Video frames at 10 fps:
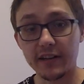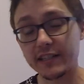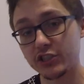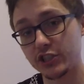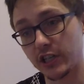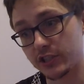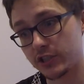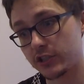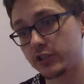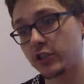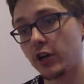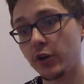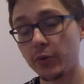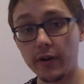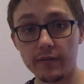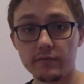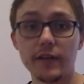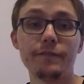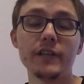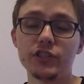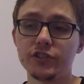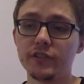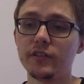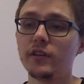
It's just so efficient.